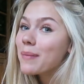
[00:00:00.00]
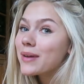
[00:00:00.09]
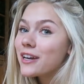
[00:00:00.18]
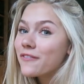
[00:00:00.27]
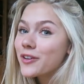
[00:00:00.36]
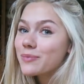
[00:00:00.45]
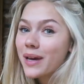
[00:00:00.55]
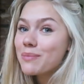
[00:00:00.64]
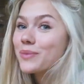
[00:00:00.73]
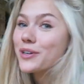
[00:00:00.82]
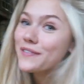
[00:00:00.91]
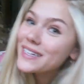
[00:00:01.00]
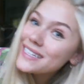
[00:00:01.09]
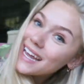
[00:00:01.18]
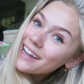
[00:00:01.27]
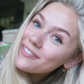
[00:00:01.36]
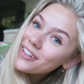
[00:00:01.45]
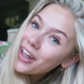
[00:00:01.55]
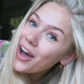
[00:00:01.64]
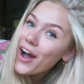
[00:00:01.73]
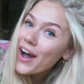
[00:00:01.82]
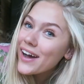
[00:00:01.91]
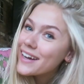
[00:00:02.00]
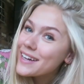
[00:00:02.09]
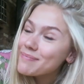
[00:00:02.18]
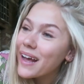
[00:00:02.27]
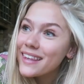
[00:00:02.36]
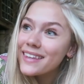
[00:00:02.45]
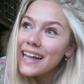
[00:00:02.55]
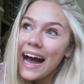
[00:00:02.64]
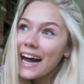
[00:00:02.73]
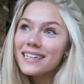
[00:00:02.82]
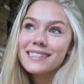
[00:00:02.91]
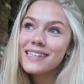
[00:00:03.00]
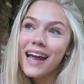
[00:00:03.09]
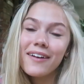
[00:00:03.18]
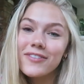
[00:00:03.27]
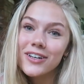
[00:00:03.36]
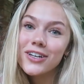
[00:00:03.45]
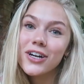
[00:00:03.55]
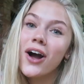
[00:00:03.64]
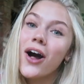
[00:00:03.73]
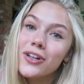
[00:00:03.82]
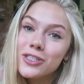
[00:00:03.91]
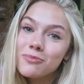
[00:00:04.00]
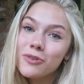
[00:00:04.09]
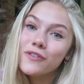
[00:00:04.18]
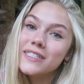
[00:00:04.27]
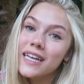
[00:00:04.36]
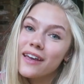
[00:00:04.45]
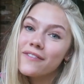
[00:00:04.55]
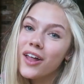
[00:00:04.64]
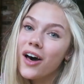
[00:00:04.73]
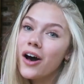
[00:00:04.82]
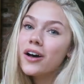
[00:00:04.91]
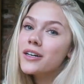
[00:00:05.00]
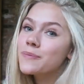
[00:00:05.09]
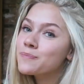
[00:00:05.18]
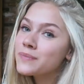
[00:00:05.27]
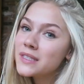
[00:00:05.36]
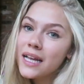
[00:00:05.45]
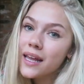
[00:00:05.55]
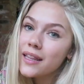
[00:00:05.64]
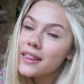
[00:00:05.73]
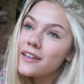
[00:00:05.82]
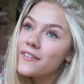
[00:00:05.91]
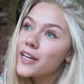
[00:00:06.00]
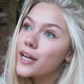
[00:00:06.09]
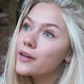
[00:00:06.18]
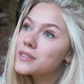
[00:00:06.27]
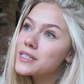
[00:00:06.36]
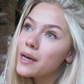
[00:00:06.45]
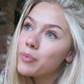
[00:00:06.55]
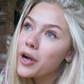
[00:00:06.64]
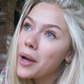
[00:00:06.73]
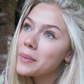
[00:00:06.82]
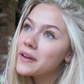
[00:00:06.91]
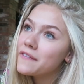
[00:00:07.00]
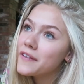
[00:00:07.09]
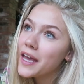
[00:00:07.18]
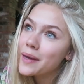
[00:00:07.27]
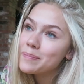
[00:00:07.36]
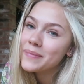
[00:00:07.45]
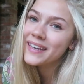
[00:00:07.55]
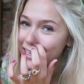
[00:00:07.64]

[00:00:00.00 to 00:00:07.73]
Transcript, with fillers: I'm gonna film my move-in day vlog, my last ever college move-in day vlog. The videos that brought me to fame.